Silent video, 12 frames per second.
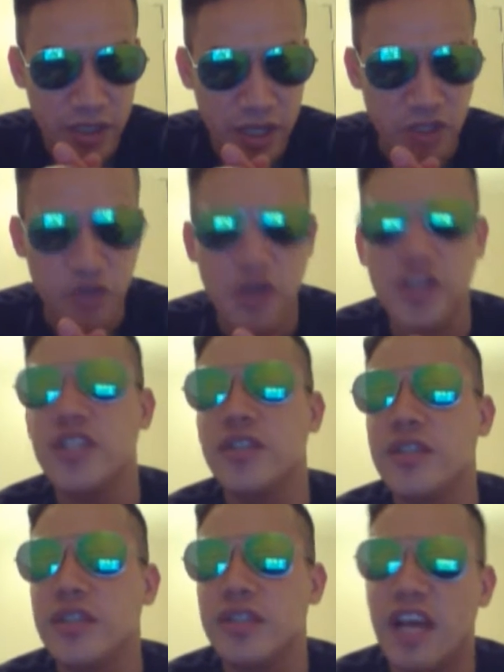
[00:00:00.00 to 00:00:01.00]
I started
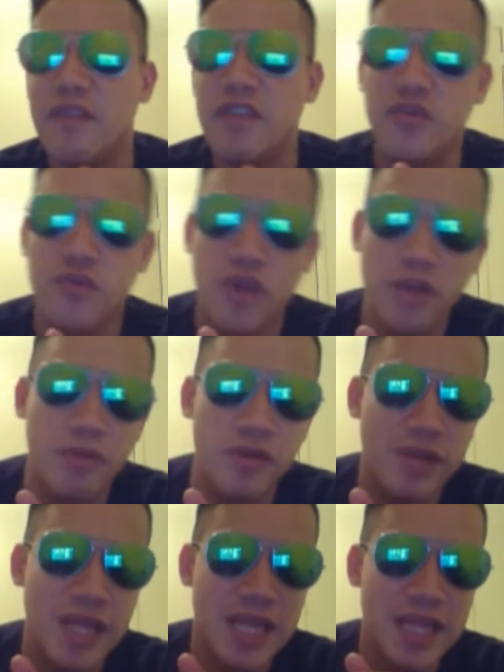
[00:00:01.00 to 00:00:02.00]
having
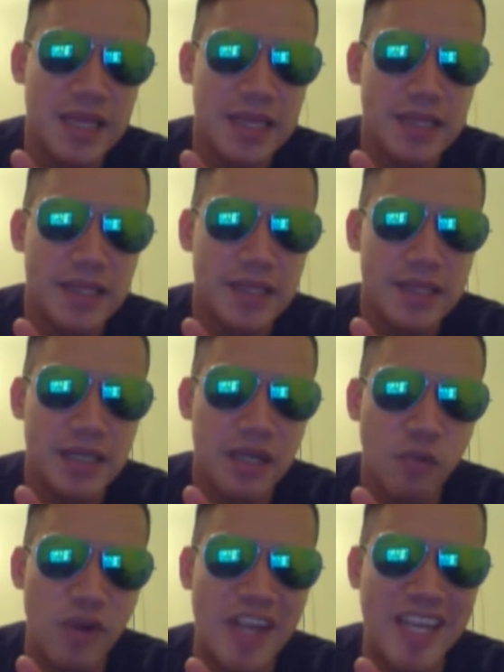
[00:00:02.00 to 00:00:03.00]
trouble
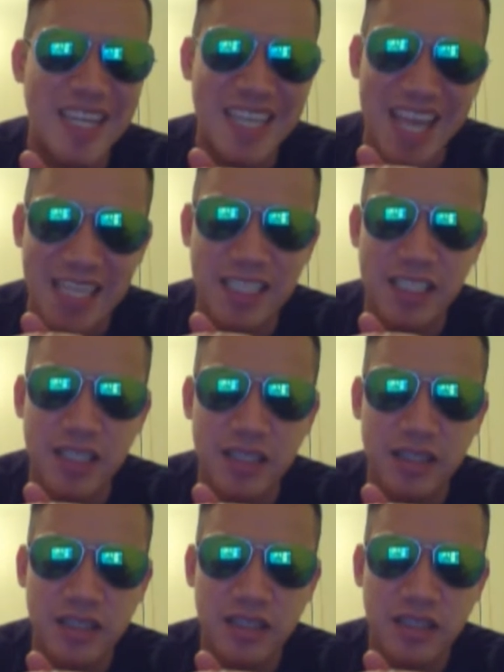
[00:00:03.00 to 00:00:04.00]
recognizing
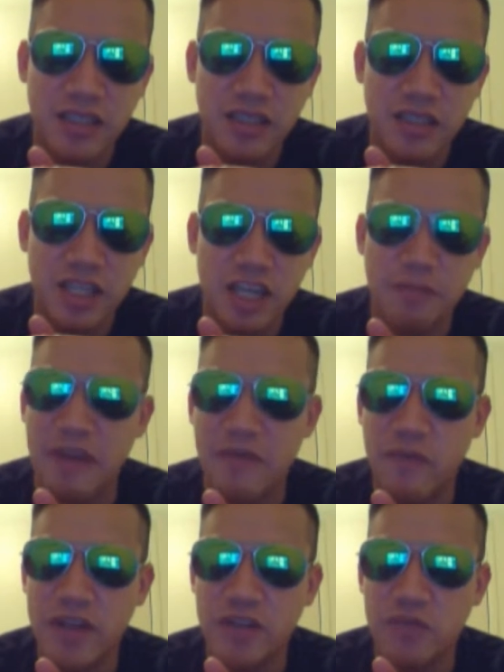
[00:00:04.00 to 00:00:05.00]
if my
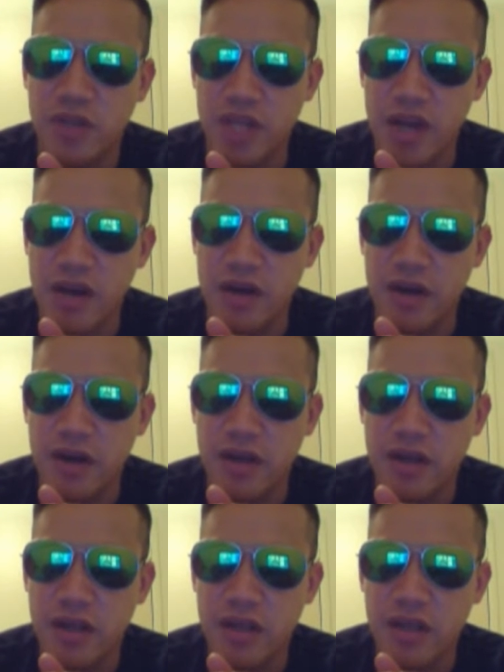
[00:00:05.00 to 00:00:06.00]
friends were there
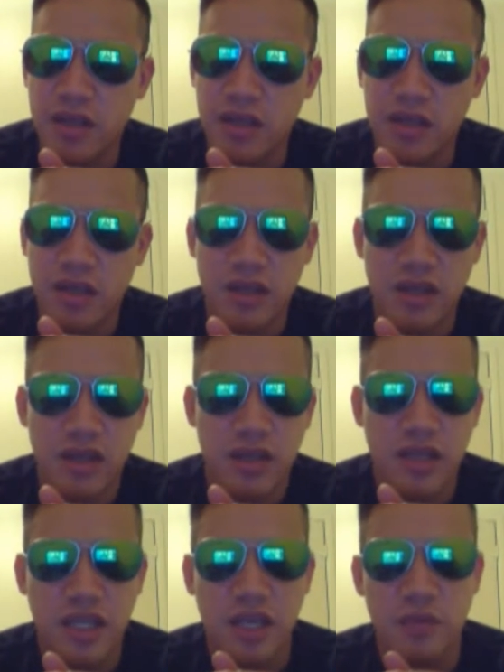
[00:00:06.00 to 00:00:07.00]

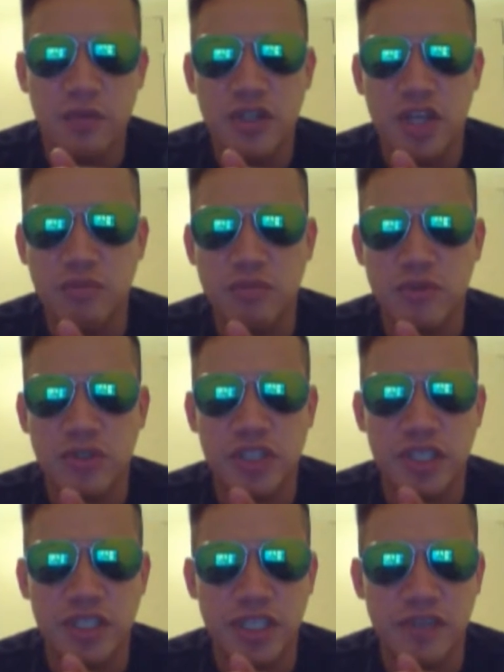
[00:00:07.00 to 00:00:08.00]
it was
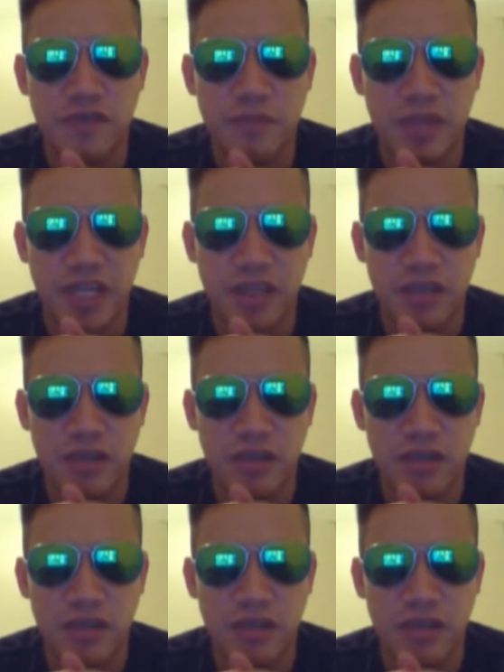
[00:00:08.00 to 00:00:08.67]
almost as if like